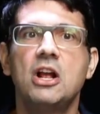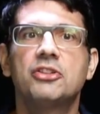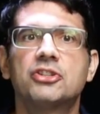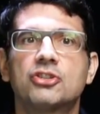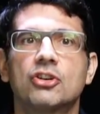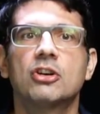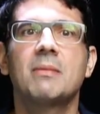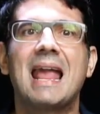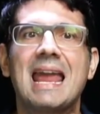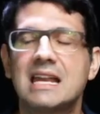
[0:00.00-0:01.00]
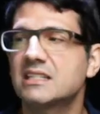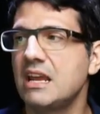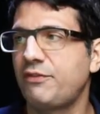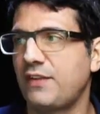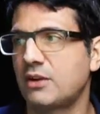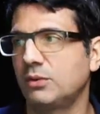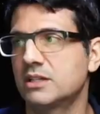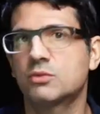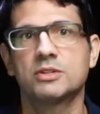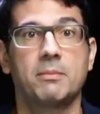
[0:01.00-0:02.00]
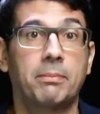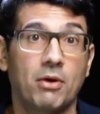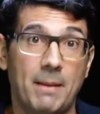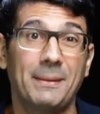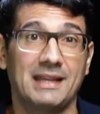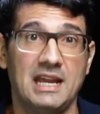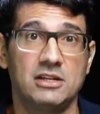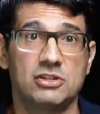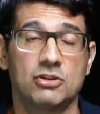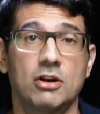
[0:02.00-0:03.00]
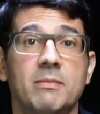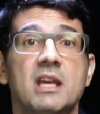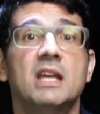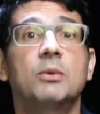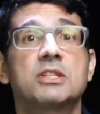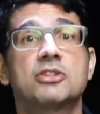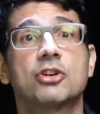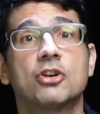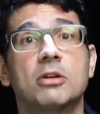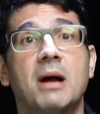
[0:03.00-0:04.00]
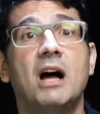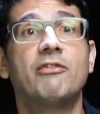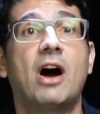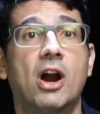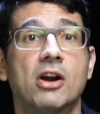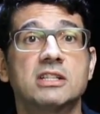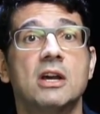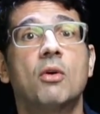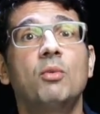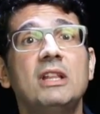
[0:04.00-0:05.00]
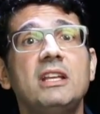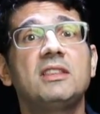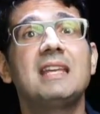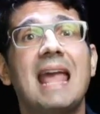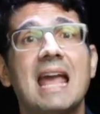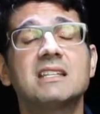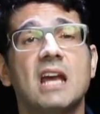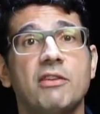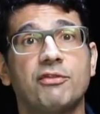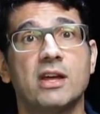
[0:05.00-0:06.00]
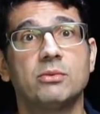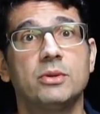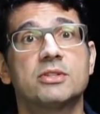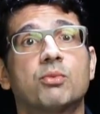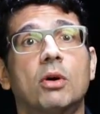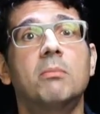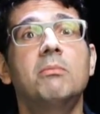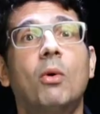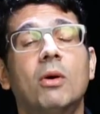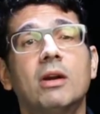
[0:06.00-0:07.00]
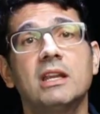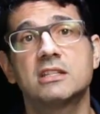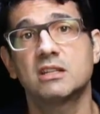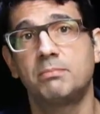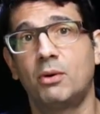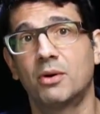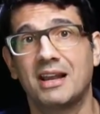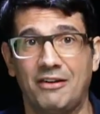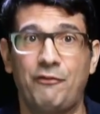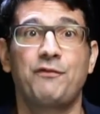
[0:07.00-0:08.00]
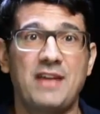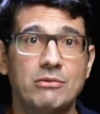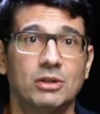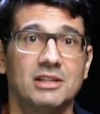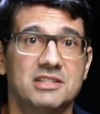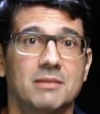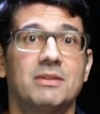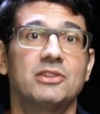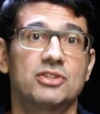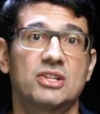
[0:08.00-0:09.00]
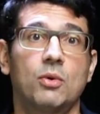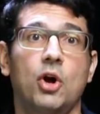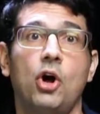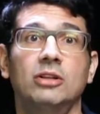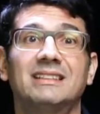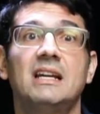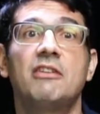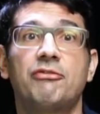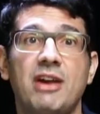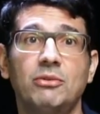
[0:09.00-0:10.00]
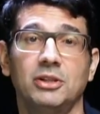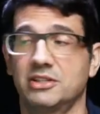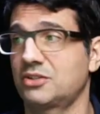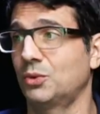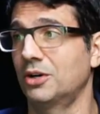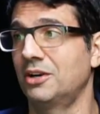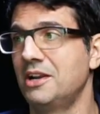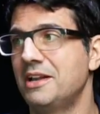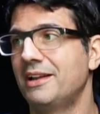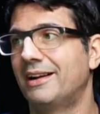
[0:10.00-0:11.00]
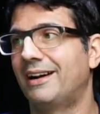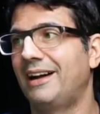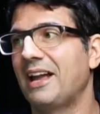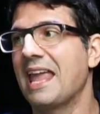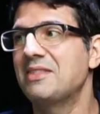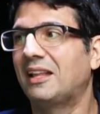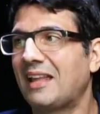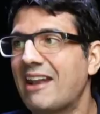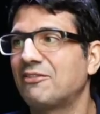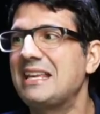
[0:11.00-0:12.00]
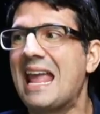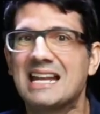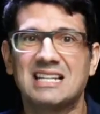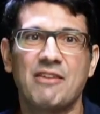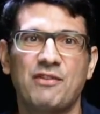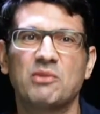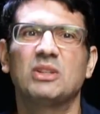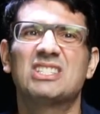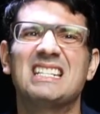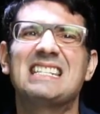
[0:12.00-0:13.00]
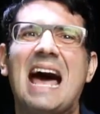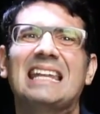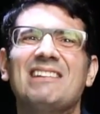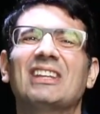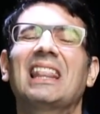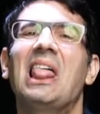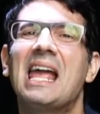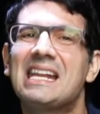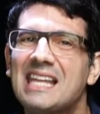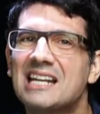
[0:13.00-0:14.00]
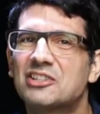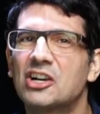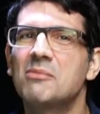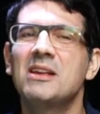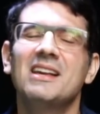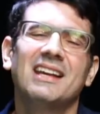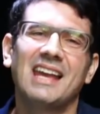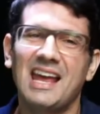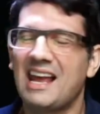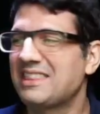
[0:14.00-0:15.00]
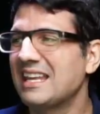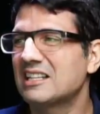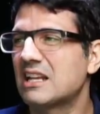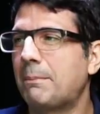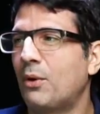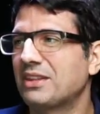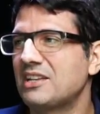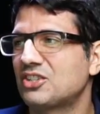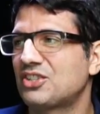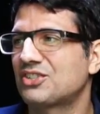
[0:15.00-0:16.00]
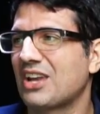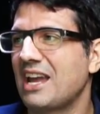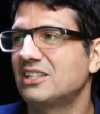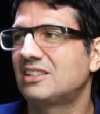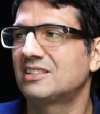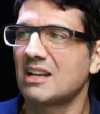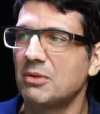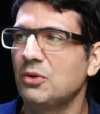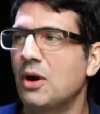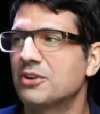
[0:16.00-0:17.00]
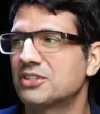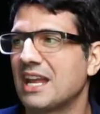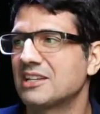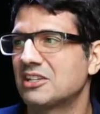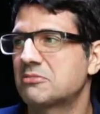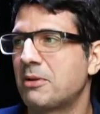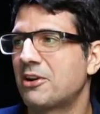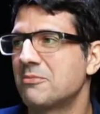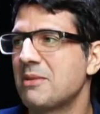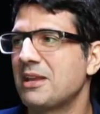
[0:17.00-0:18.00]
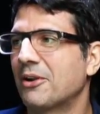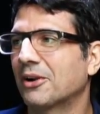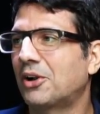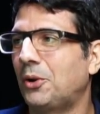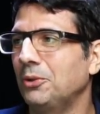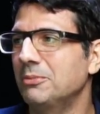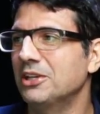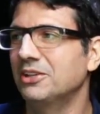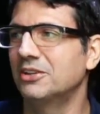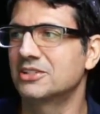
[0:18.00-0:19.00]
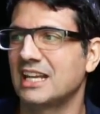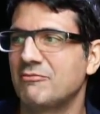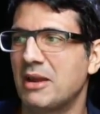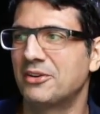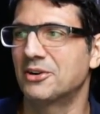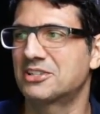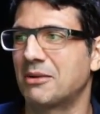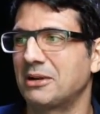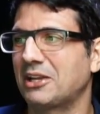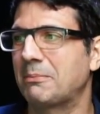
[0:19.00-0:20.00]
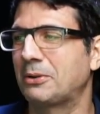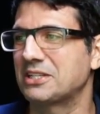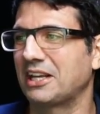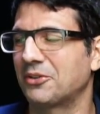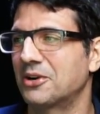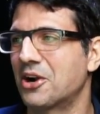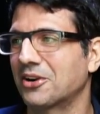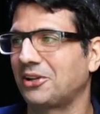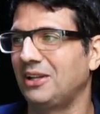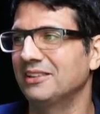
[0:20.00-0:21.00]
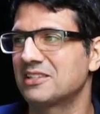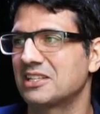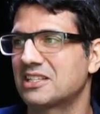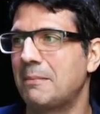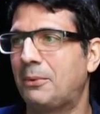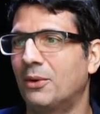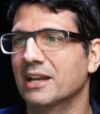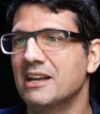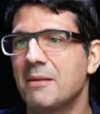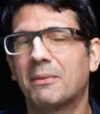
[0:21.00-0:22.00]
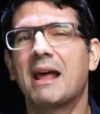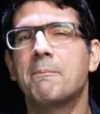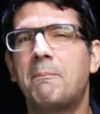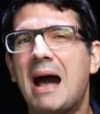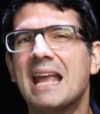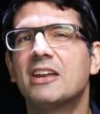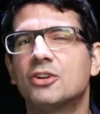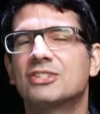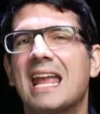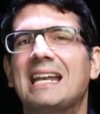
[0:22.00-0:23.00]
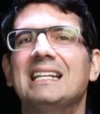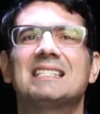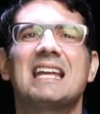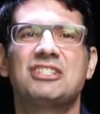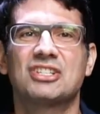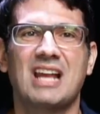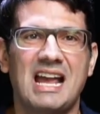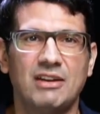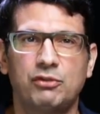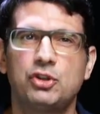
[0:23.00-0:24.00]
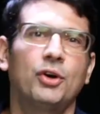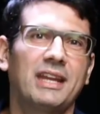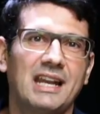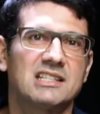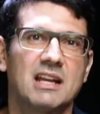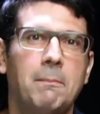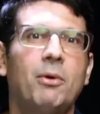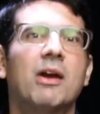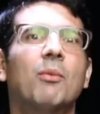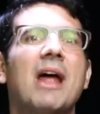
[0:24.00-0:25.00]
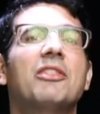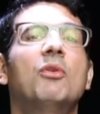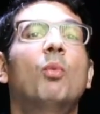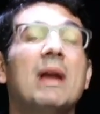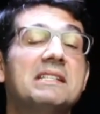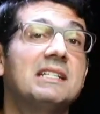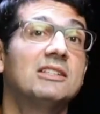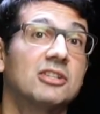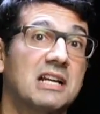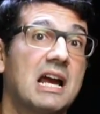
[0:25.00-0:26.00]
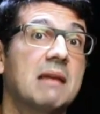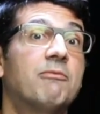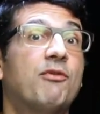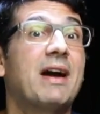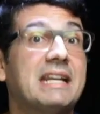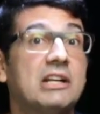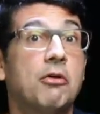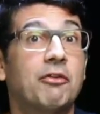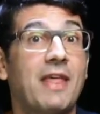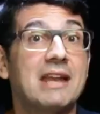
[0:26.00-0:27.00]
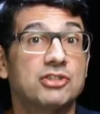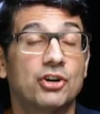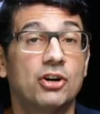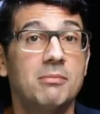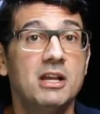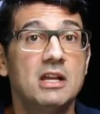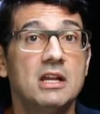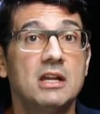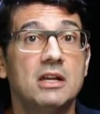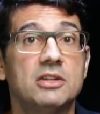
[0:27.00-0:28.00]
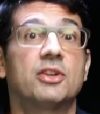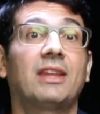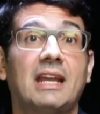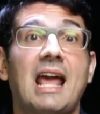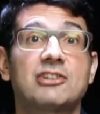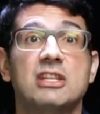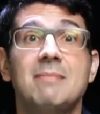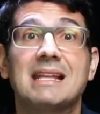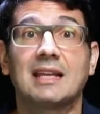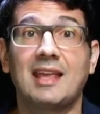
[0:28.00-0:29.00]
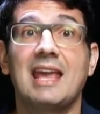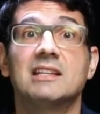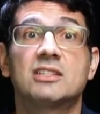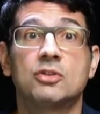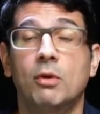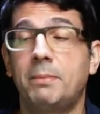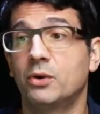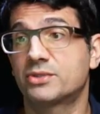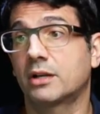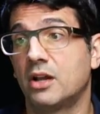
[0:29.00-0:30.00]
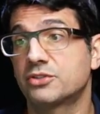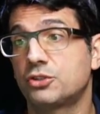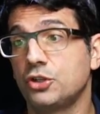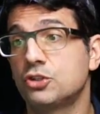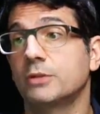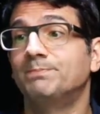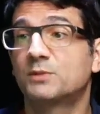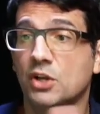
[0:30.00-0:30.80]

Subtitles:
The term anti-Federalist was a propaganda term. It was a term of art. Really, the anti-Federalists were more in support of federalism than the so-called Federalists were. And a lot of the anti-Federalists did not even like that term. I think at some point they just decided to, someone who understands this better, maybe Aaron Coleman or Dave Benner or somebody could put together an article on this at some point. But my understanding is they just kind of took it at some point rather than wasting their time fighting over that term so they could actually make the case to oppose the Constitution.